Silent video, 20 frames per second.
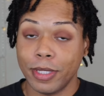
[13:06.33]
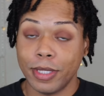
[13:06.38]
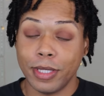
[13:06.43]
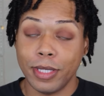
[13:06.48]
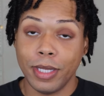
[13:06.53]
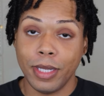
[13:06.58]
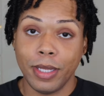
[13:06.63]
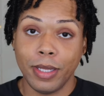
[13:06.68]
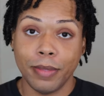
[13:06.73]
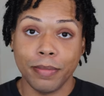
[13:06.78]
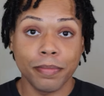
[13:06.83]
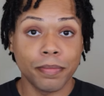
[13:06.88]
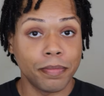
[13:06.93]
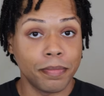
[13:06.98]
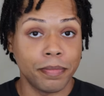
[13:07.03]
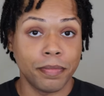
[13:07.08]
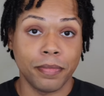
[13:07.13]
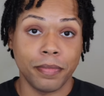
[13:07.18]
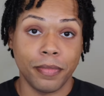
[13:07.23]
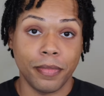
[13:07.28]
to see,
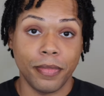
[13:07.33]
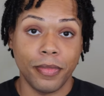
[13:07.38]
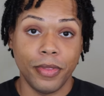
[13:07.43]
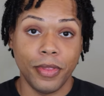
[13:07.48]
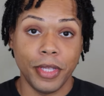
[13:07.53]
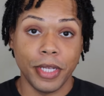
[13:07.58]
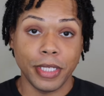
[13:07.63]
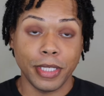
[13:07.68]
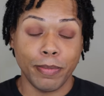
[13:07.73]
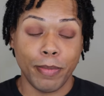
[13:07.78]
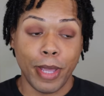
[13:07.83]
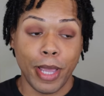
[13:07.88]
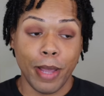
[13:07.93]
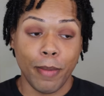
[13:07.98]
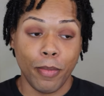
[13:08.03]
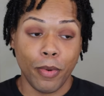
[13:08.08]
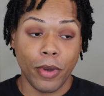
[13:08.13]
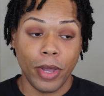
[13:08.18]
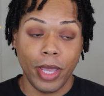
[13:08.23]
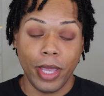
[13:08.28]
this
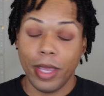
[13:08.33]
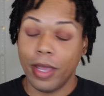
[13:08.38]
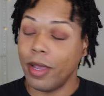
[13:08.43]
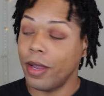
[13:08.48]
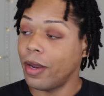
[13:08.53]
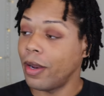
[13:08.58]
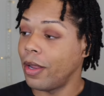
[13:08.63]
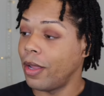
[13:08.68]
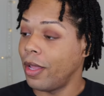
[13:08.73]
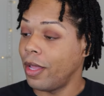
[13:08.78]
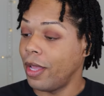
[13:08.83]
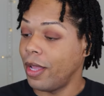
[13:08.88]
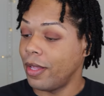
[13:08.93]
bad boy here.